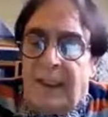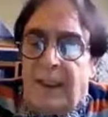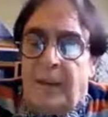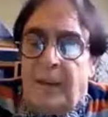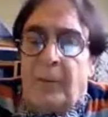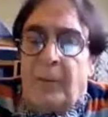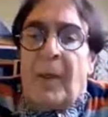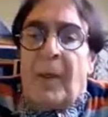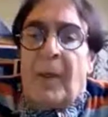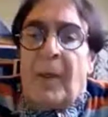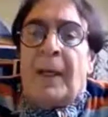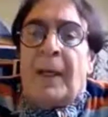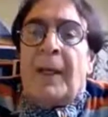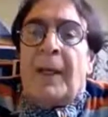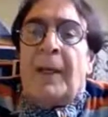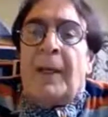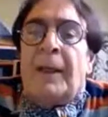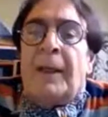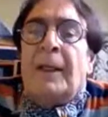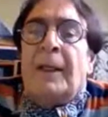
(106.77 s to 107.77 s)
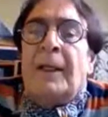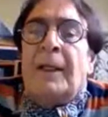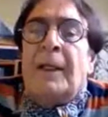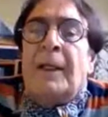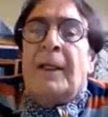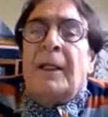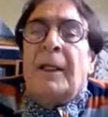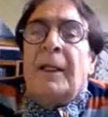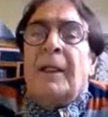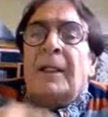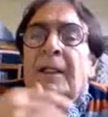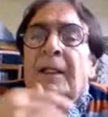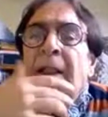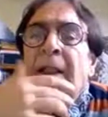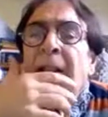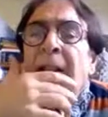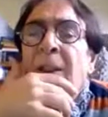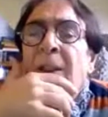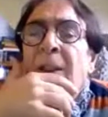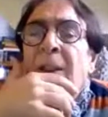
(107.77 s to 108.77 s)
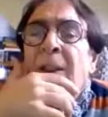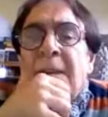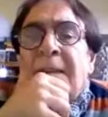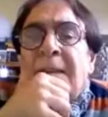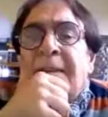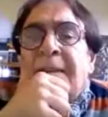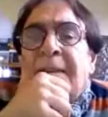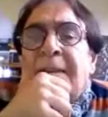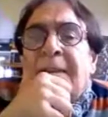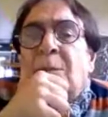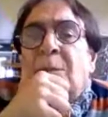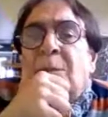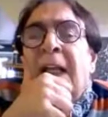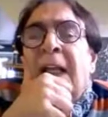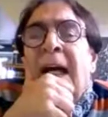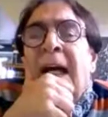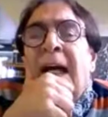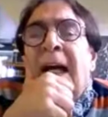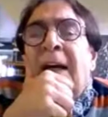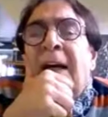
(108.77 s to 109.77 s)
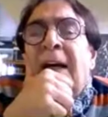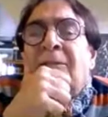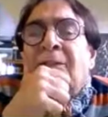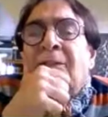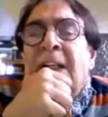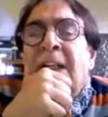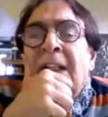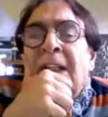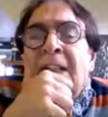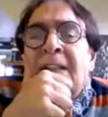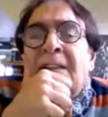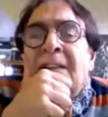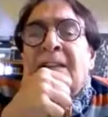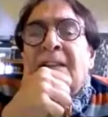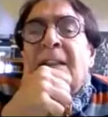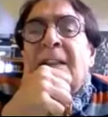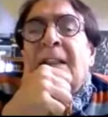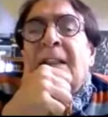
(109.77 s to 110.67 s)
the lowest that we have is